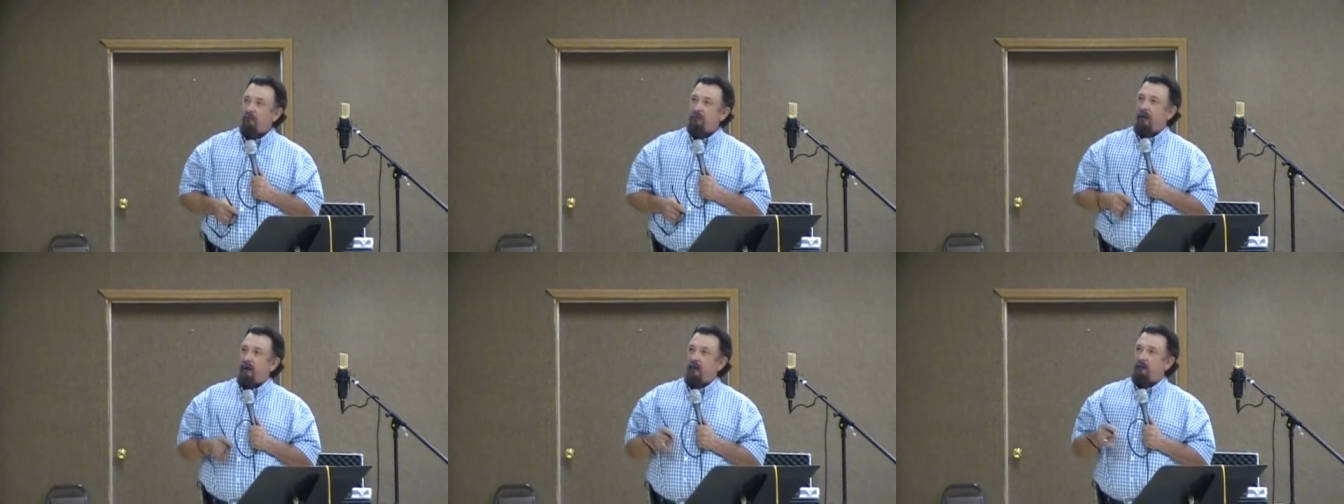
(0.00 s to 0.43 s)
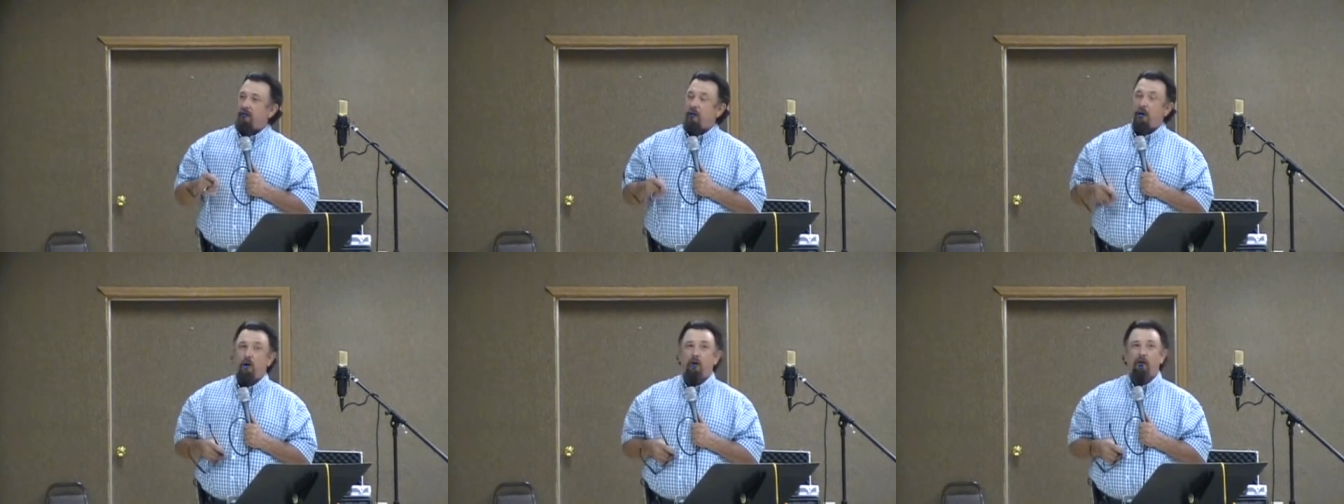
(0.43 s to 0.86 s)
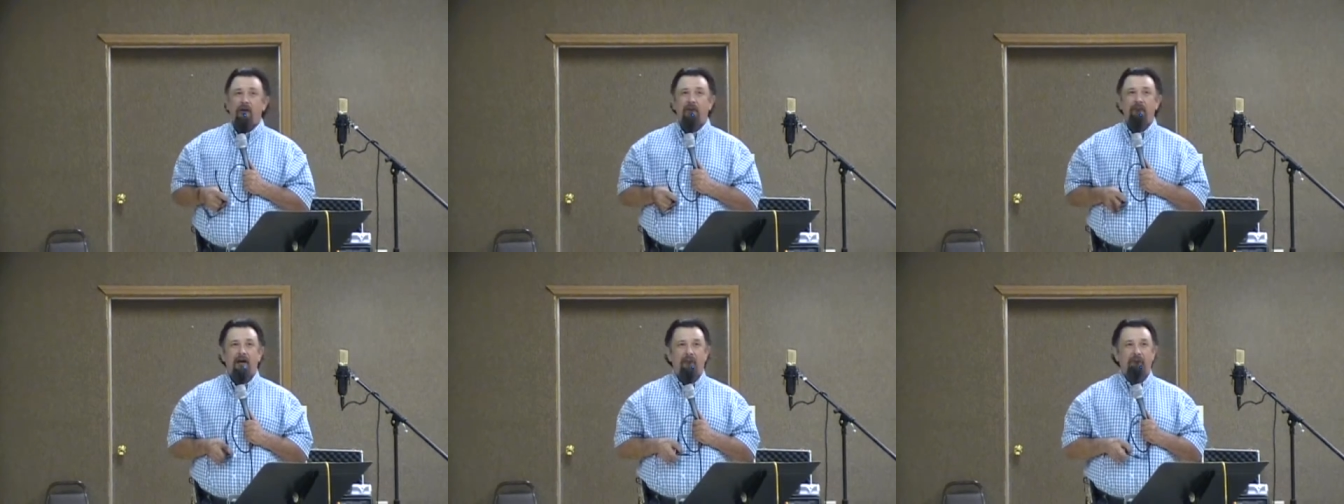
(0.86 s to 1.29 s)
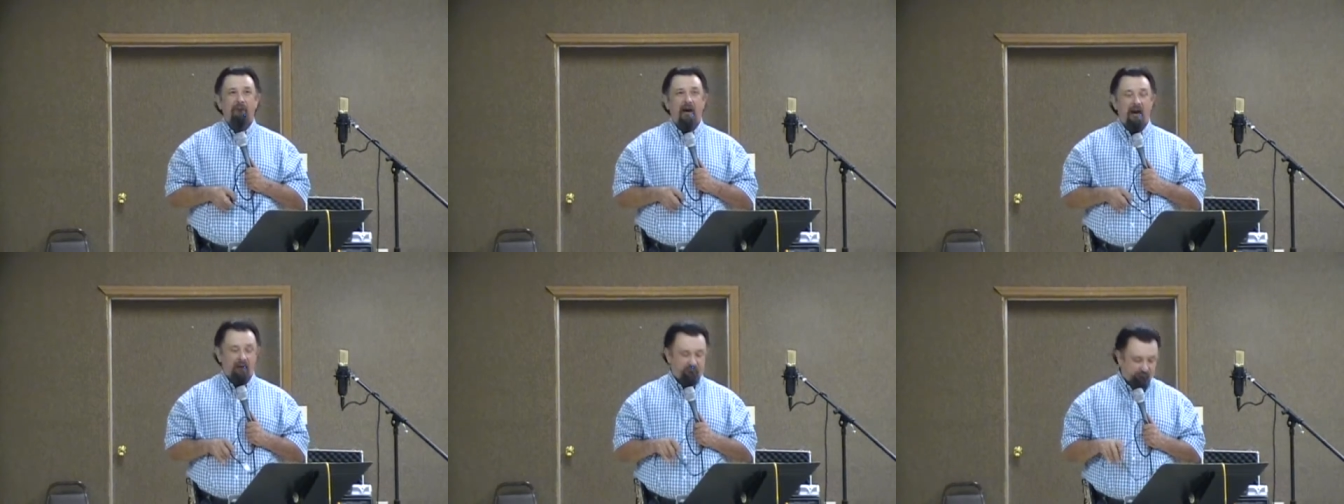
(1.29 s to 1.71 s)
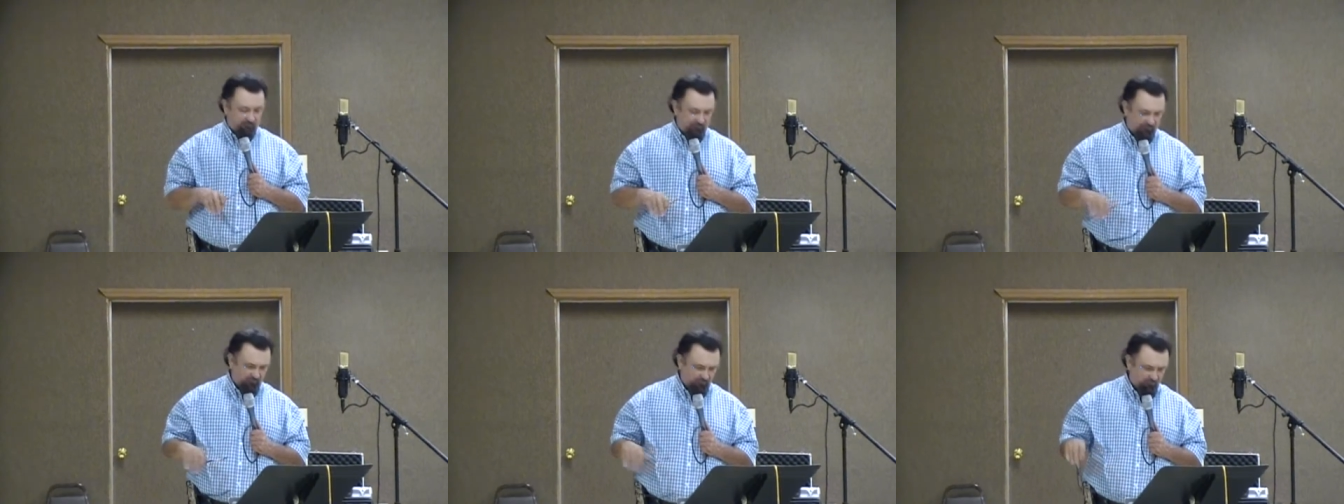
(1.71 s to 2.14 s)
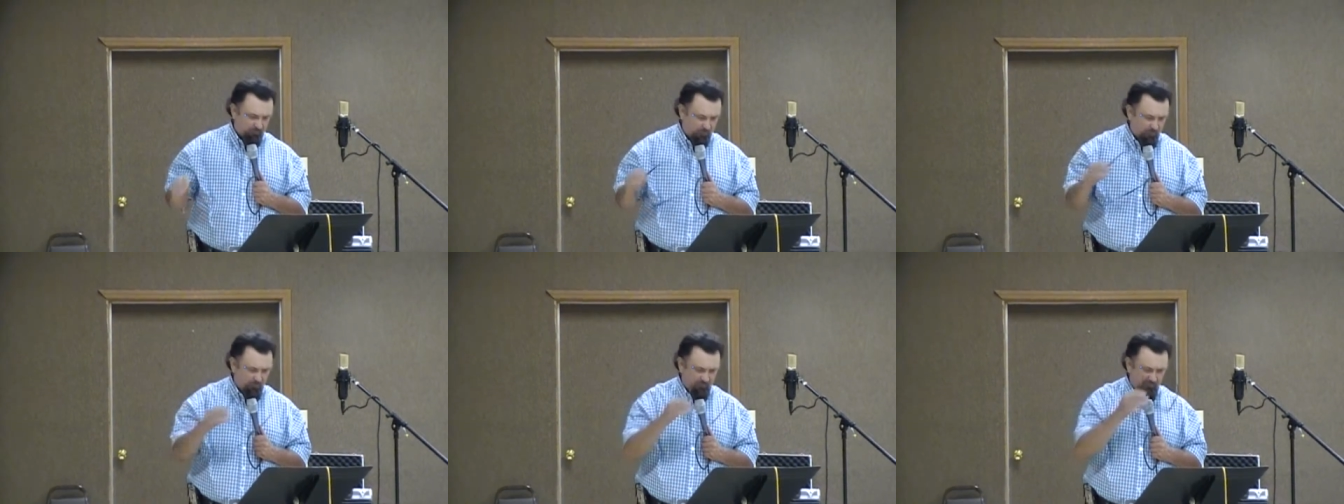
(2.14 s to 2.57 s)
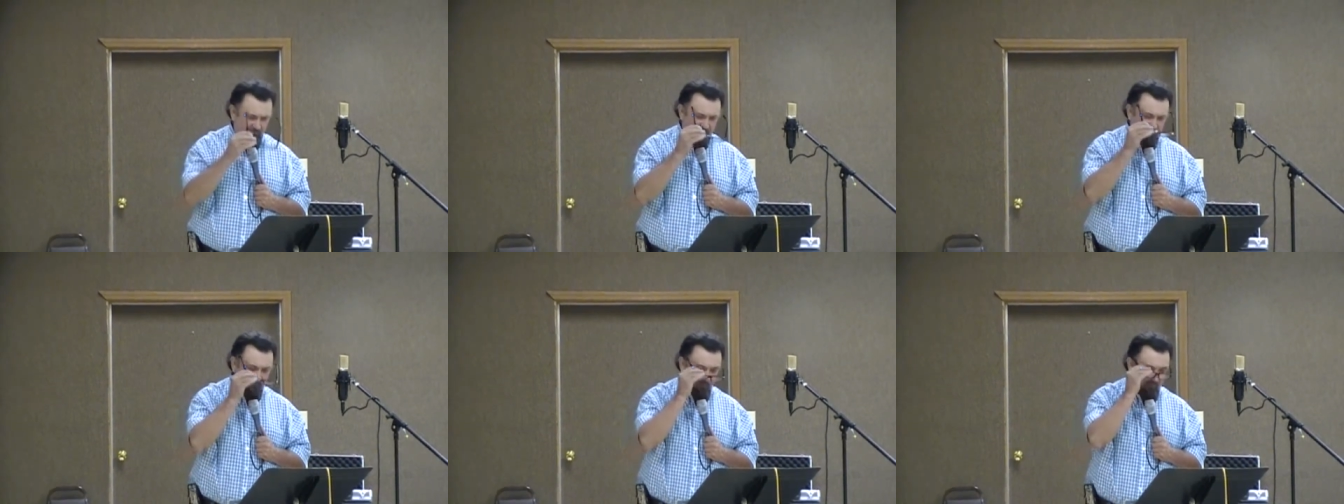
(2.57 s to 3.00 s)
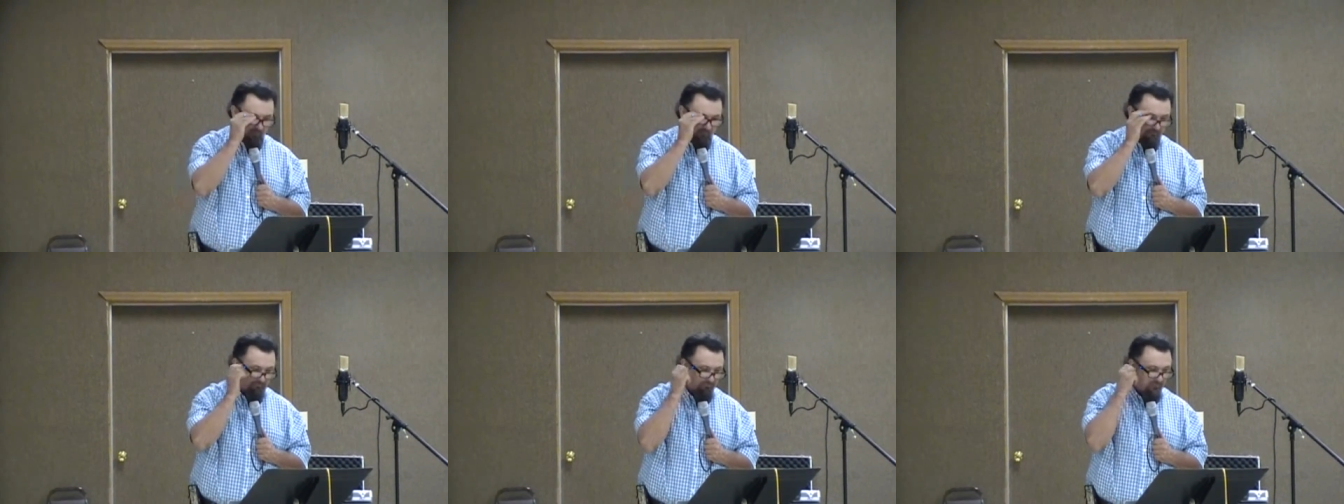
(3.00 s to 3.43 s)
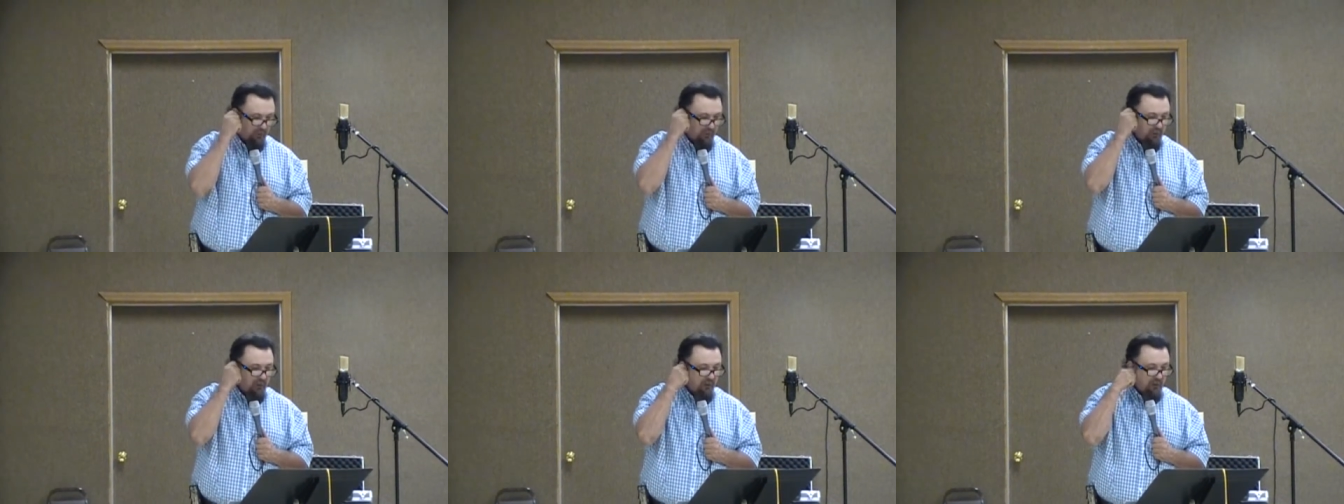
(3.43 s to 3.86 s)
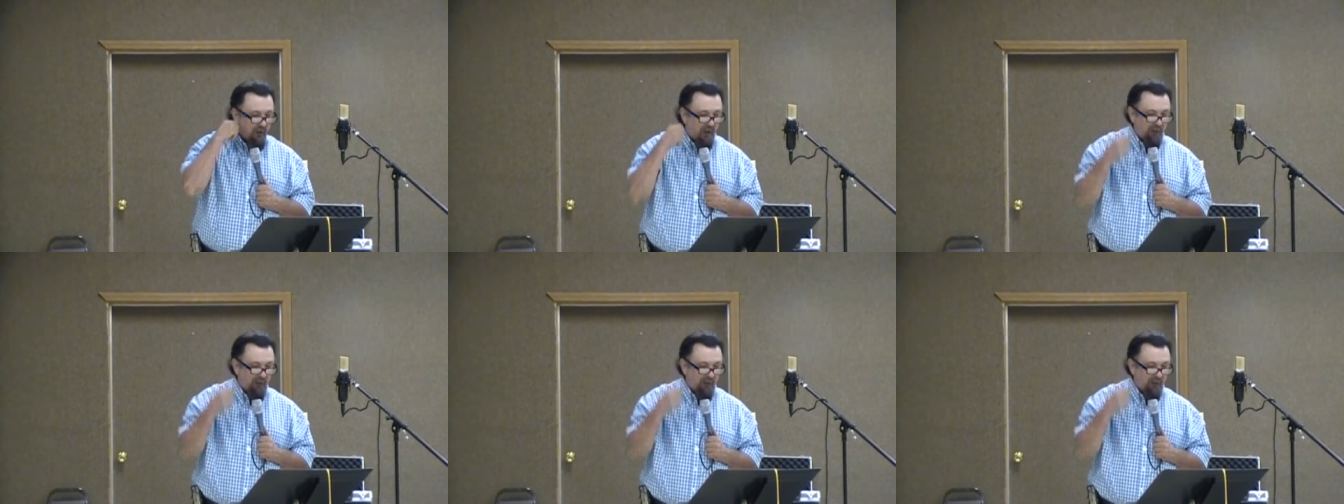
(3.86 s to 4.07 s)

that I know that my Master has spoken unto me. Amen.